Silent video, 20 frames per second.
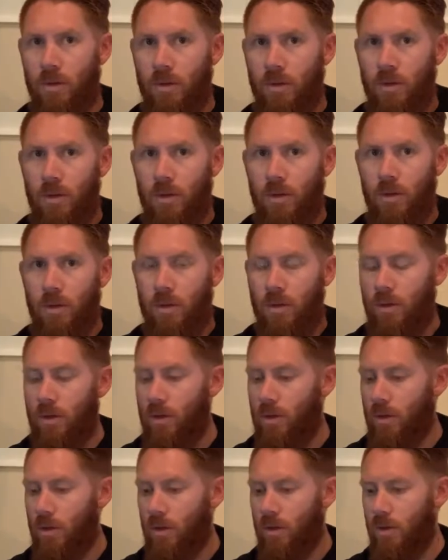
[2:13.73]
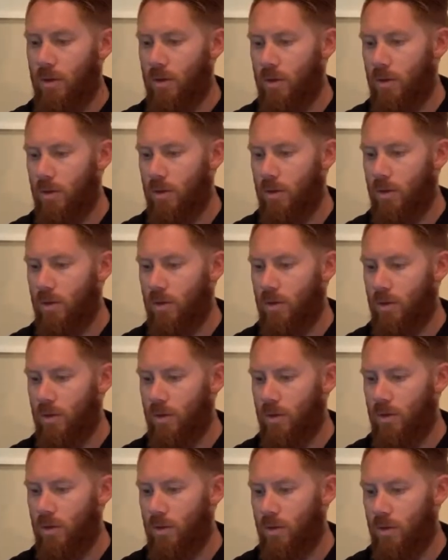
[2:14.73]

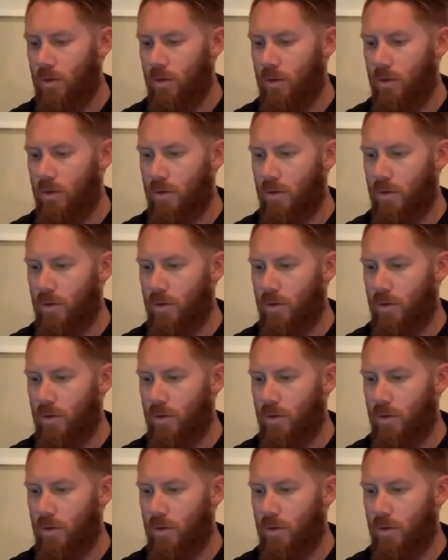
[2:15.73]
No one is speaking in this clip.